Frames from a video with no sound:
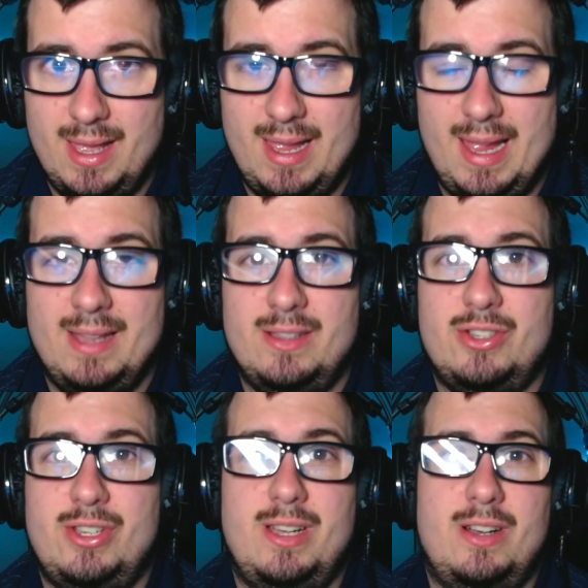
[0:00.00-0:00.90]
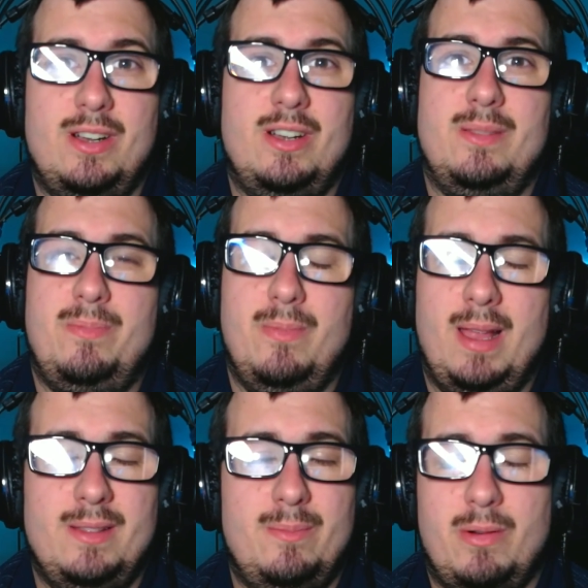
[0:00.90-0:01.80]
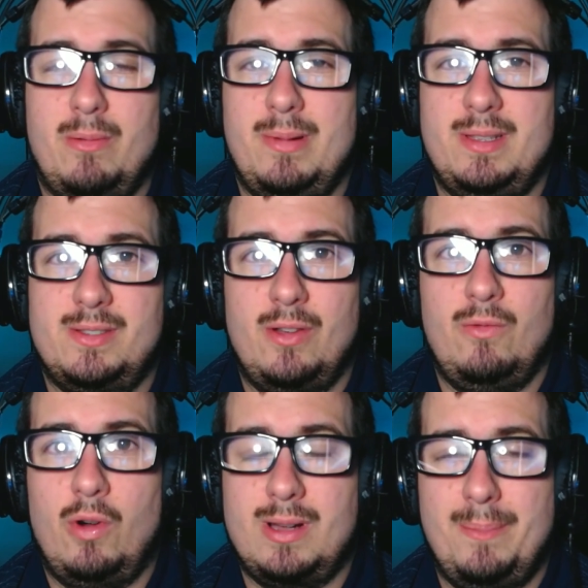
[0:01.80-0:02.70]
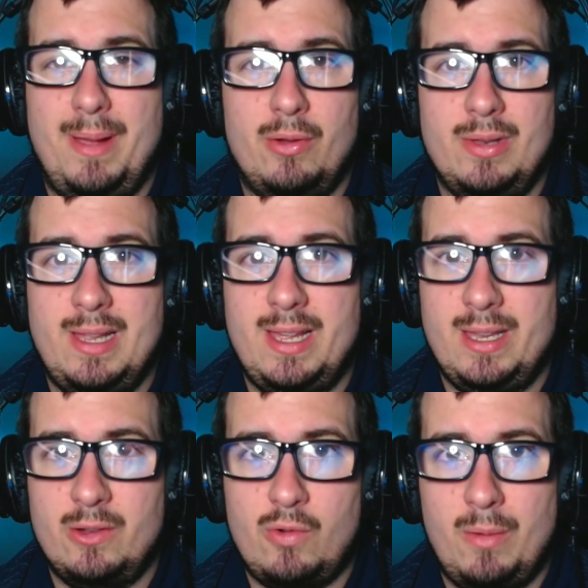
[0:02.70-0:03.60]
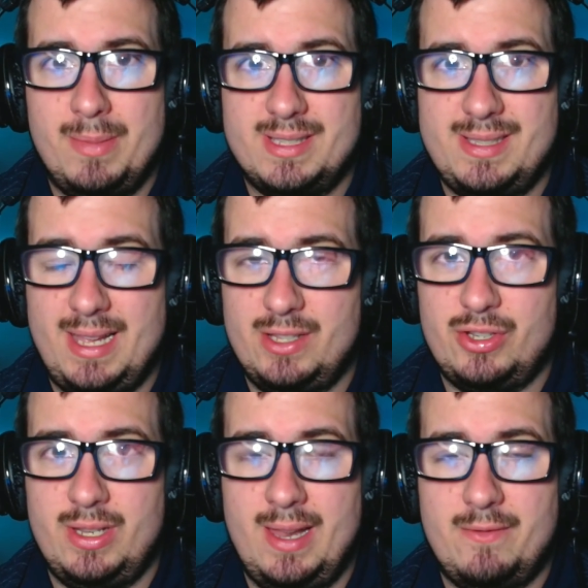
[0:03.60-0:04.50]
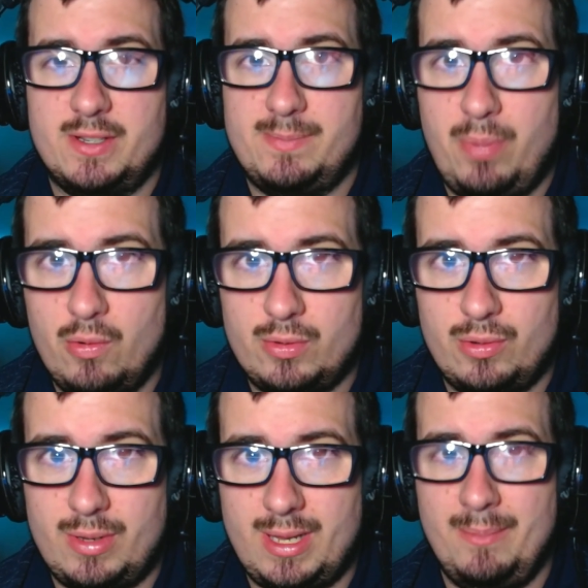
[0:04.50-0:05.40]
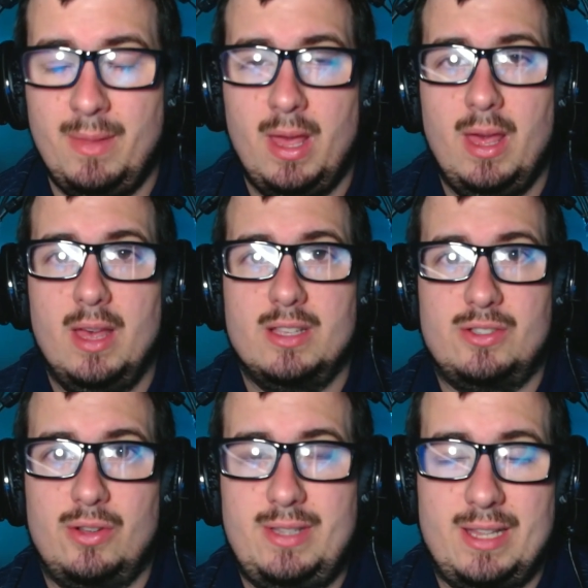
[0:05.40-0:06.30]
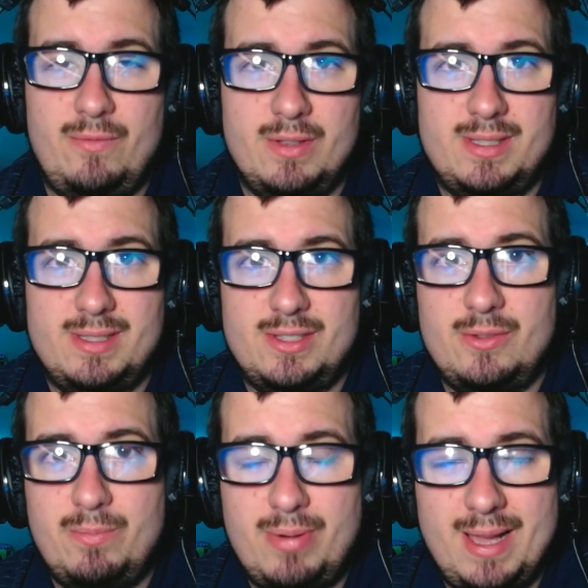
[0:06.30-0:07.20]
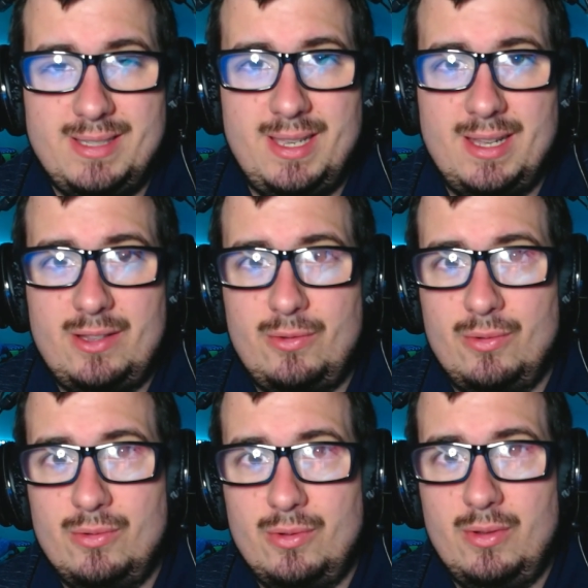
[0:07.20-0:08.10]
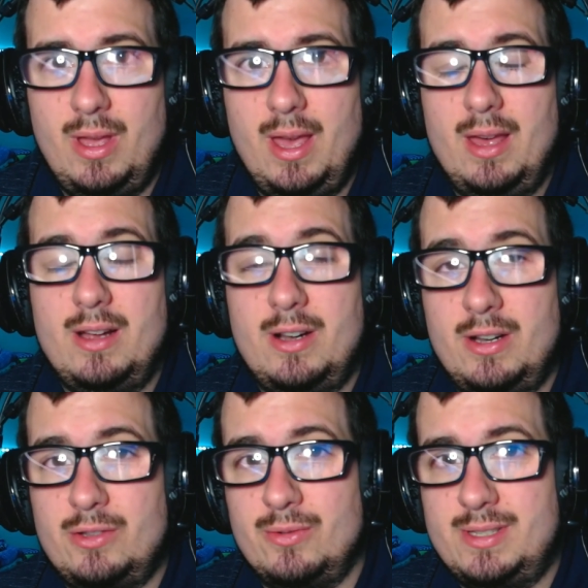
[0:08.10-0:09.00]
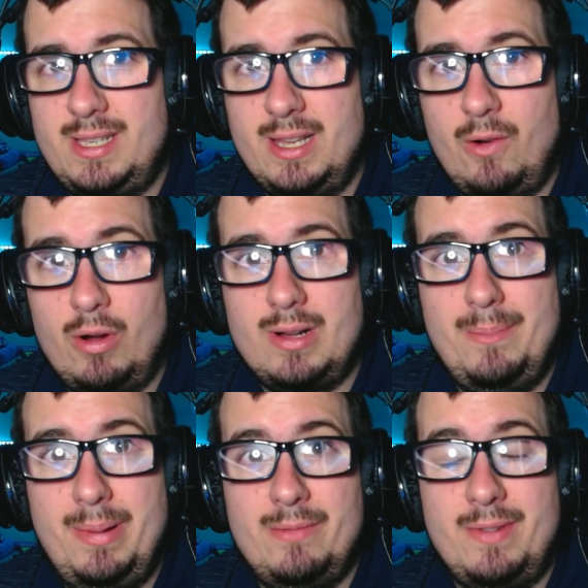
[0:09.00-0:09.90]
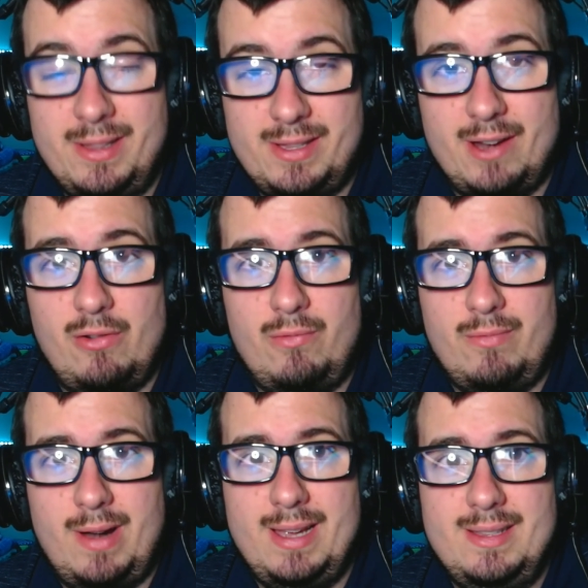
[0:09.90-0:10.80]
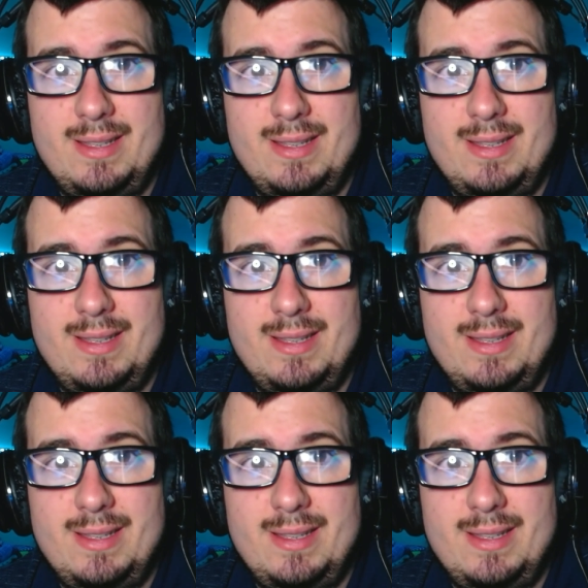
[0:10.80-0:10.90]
And she heard and probably saw Okabe only in coma state. She never spoke to him, so that was surprising to her to see Okabe Rintaro, right?